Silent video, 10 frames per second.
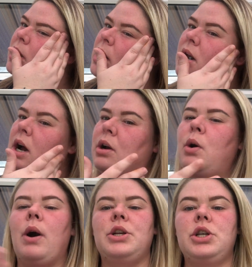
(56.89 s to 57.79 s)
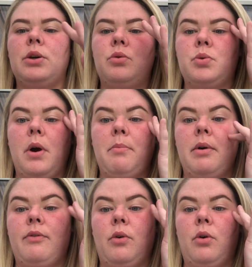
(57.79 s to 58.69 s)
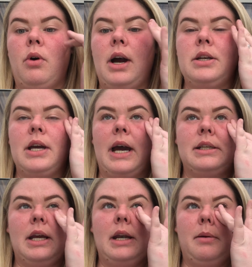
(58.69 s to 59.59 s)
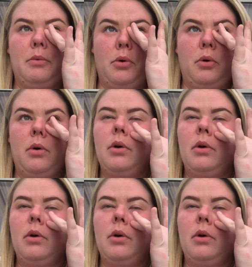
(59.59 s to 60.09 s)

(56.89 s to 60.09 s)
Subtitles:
Like a quite chilled one before I'd add any more